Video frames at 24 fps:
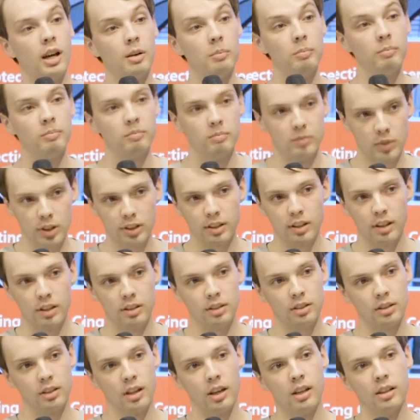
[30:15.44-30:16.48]
I'm
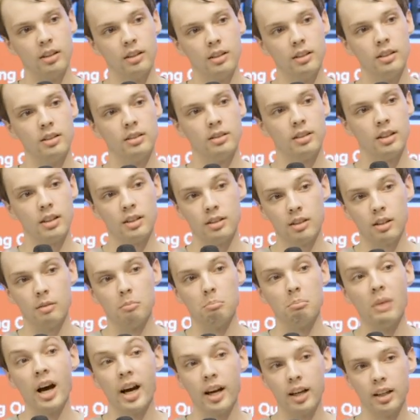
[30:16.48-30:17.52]
cis and this
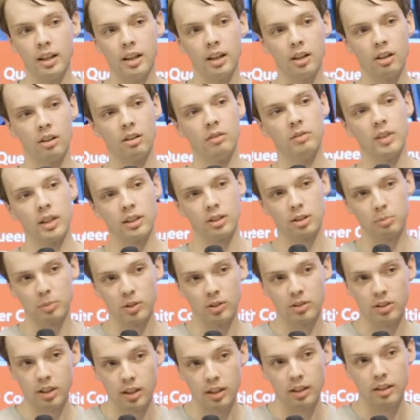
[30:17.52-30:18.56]
isn't my area of
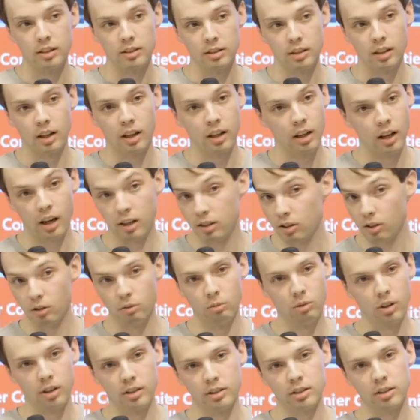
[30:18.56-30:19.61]
expertise and I, I
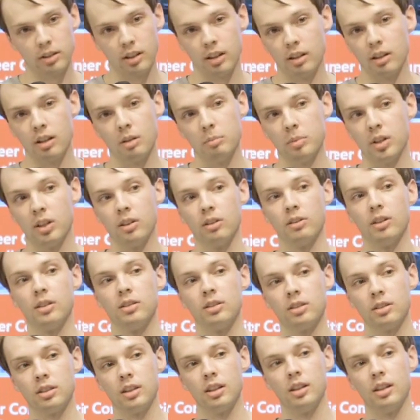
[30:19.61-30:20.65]
don't want to stand up here
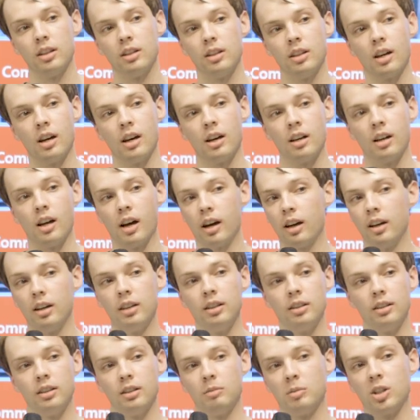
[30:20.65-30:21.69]
and say that I
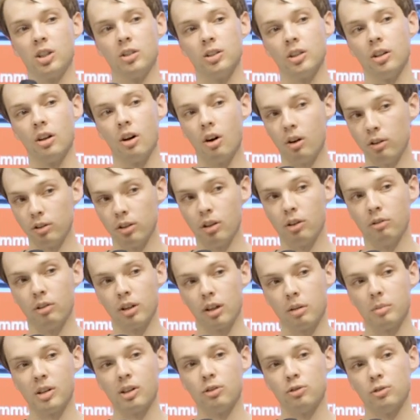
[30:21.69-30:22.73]
am all, all
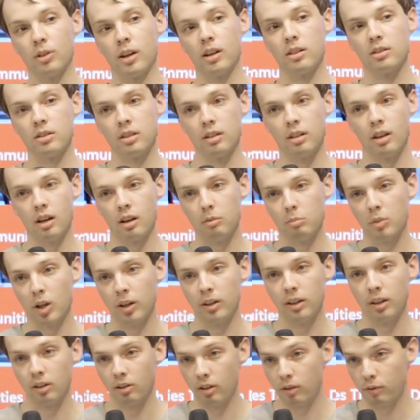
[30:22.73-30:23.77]
knowing about trans and
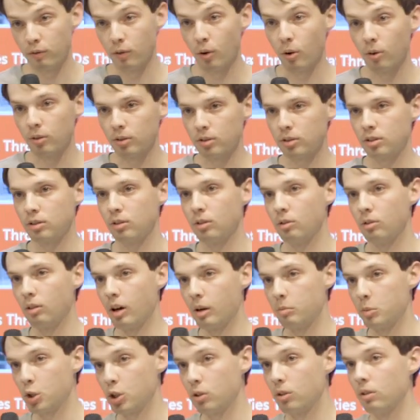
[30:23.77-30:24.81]
non-binary folks. So
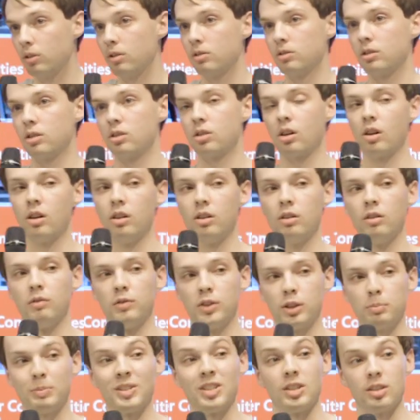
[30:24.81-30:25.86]
I'm sure there's a ton of
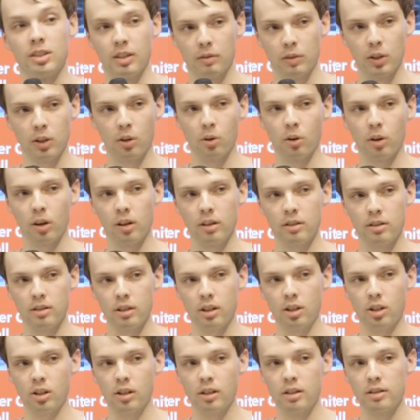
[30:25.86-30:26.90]
specific
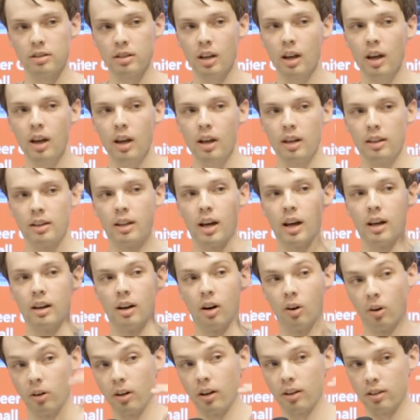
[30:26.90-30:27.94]
organizations that
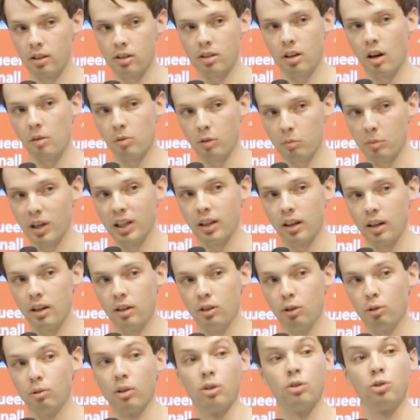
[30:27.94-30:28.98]
aren't on the top of my head
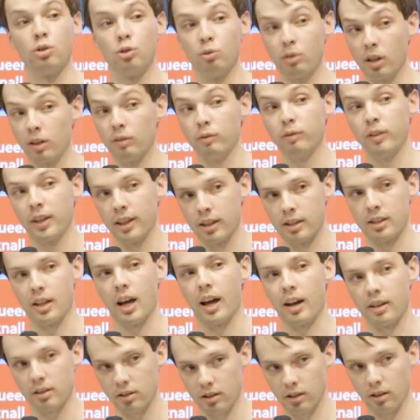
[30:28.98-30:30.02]
who are doing
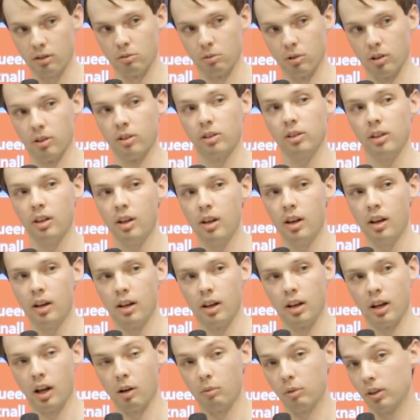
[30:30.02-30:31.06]
fantastic work
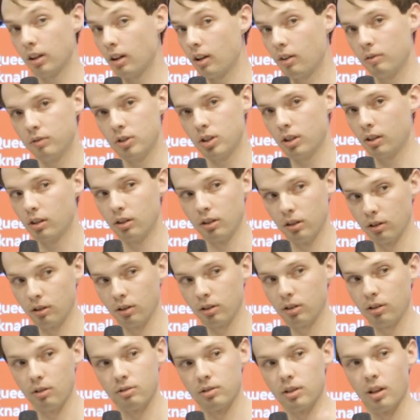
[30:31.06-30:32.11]
and I would love to
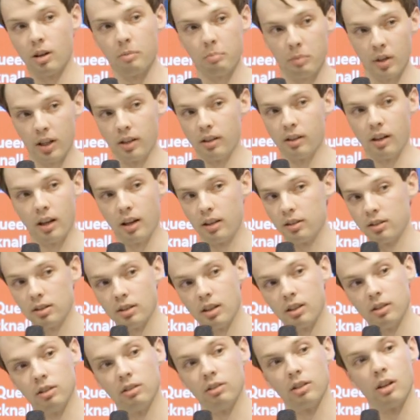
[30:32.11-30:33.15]
look those up and, and
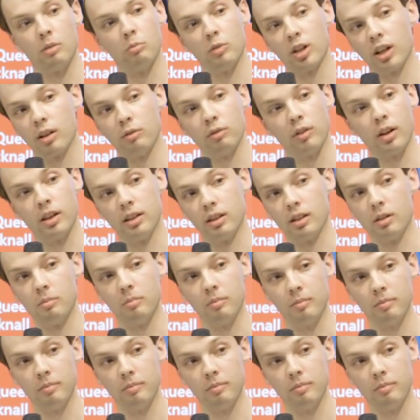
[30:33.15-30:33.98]
send you them when I find